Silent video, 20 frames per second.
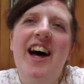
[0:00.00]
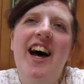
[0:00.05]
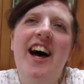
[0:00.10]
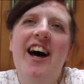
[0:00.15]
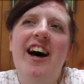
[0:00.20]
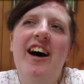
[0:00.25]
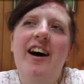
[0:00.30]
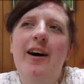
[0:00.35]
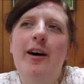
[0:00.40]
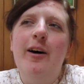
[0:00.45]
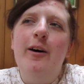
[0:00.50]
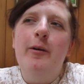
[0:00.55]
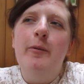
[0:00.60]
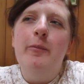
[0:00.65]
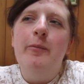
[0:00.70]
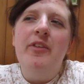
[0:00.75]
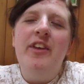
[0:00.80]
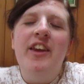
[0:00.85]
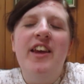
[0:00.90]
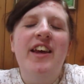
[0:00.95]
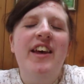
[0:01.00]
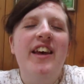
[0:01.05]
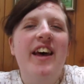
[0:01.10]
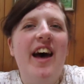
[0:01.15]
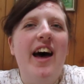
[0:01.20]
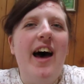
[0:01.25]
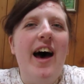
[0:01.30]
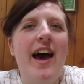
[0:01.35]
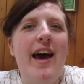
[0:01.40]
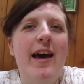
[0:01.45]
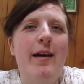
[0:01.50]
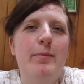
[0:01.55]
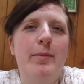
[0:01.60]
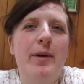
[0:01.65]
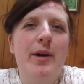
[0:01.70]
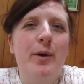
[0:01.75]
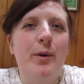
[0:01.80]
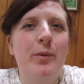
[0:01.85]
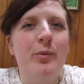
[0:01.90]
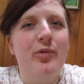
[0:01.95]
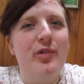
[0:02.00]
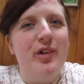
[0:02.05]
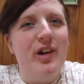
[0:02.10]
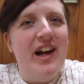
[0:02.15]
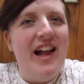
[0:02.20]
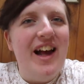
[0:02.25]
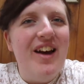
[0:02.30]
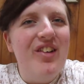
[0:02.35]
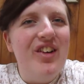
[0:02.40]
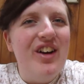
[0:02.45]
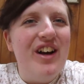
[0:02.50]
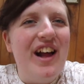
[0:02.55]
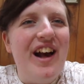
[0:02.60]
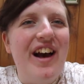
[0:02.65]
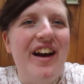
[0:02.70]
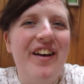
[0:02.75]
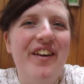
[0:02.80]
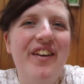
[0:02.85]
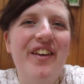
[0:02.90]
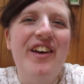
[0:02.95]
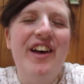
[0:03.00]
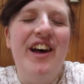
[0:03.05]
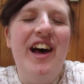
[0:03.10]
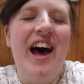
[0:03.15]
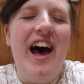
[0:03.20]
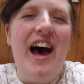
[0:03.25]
Um, I have been home for an hour now.